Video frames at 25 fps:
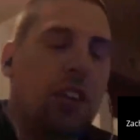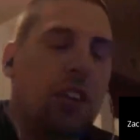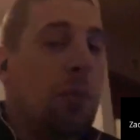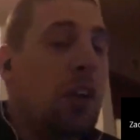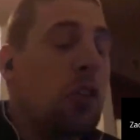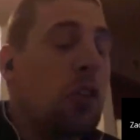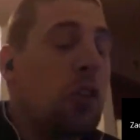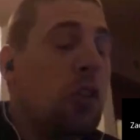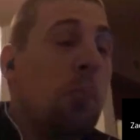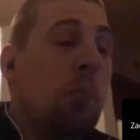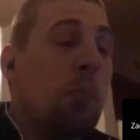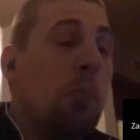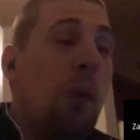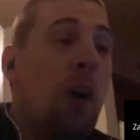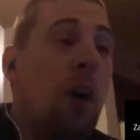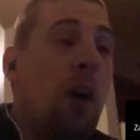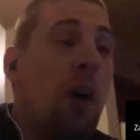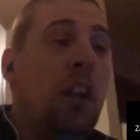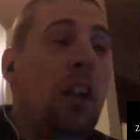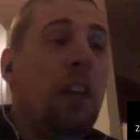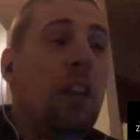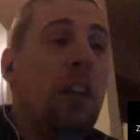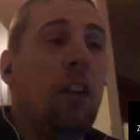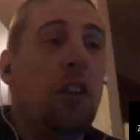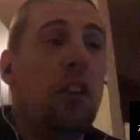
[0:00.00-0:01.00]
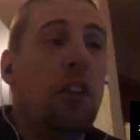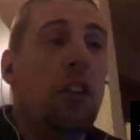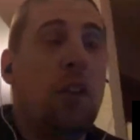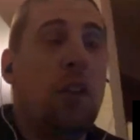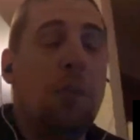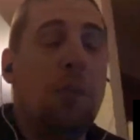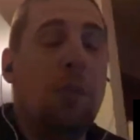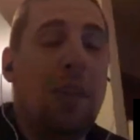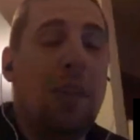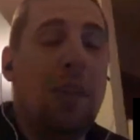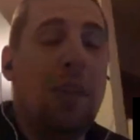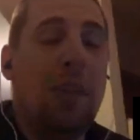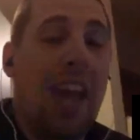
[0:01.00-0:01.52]
because Martin
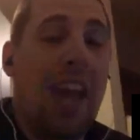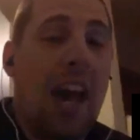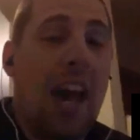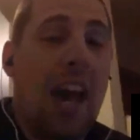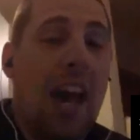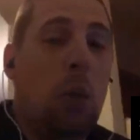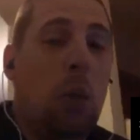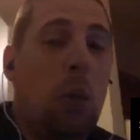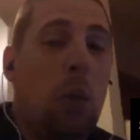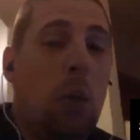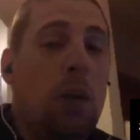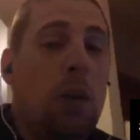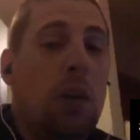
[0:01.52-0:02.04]
looks to be out.